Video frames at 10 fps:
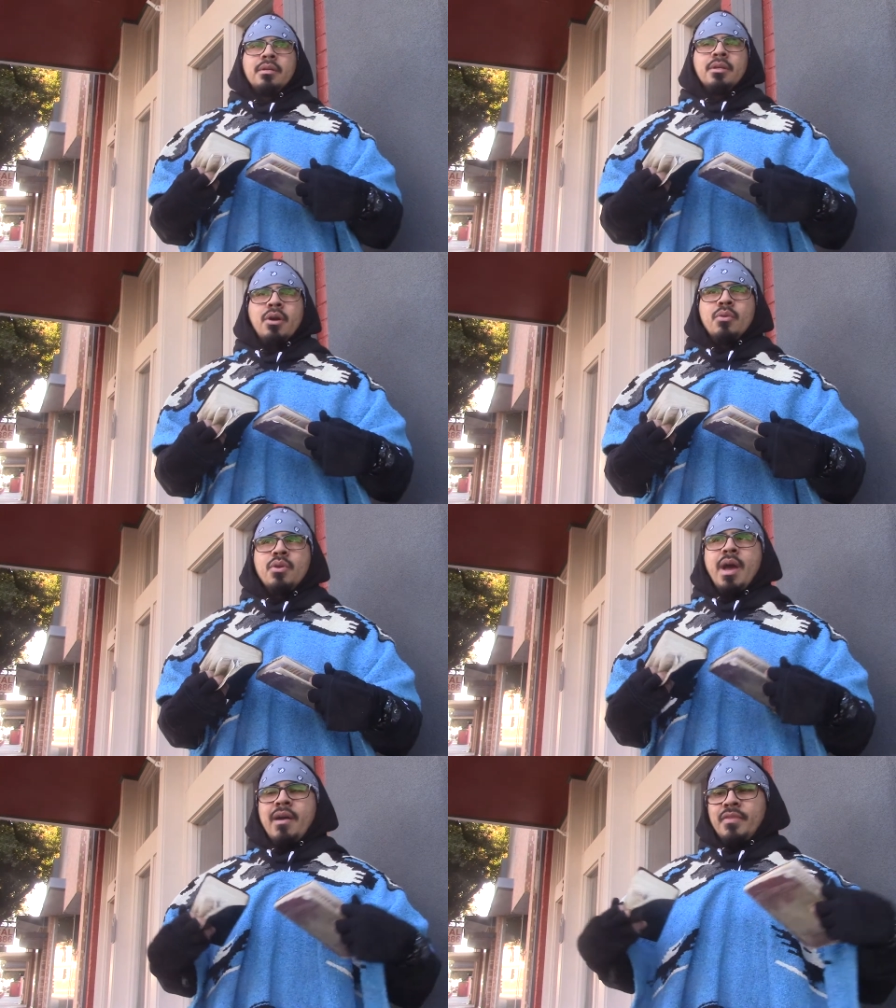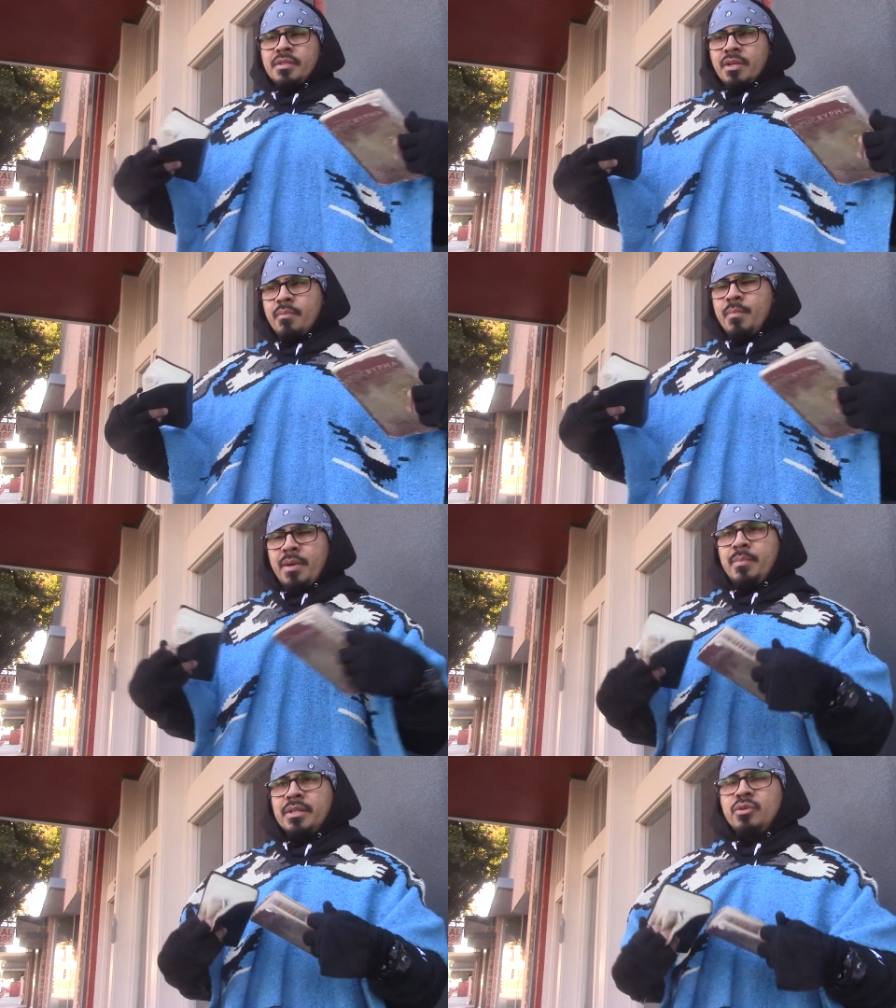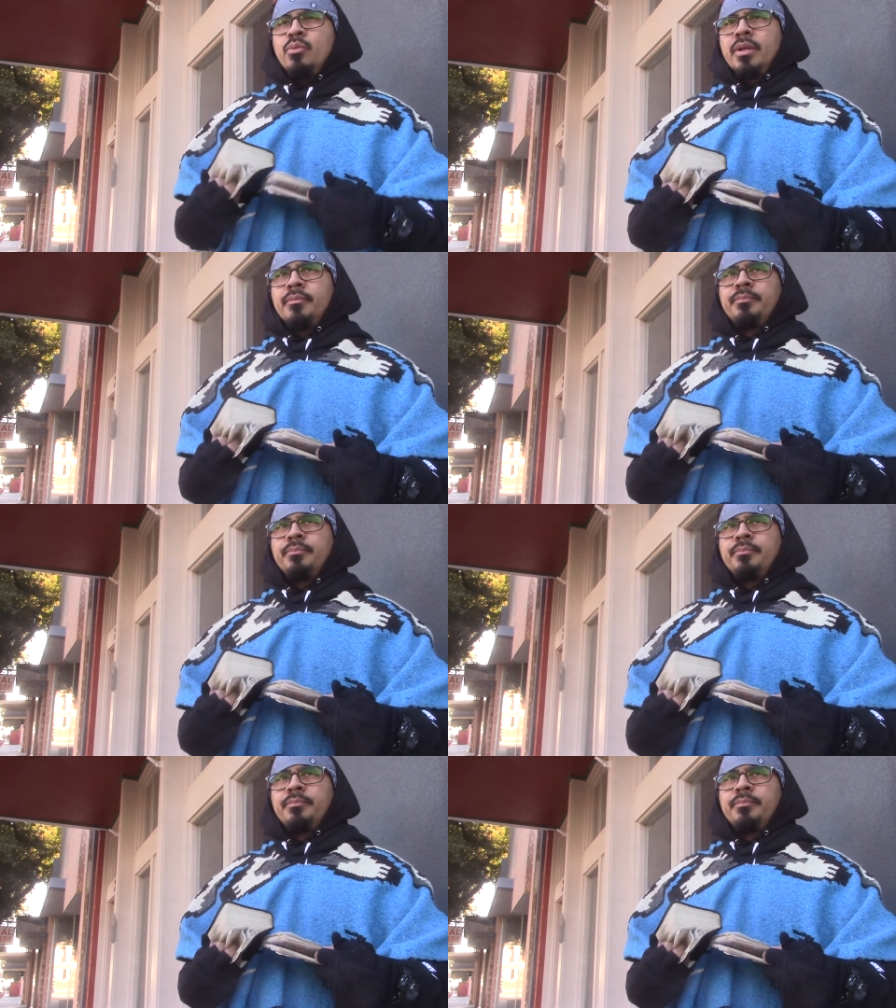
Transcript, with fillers: You know, you have this commitment to it.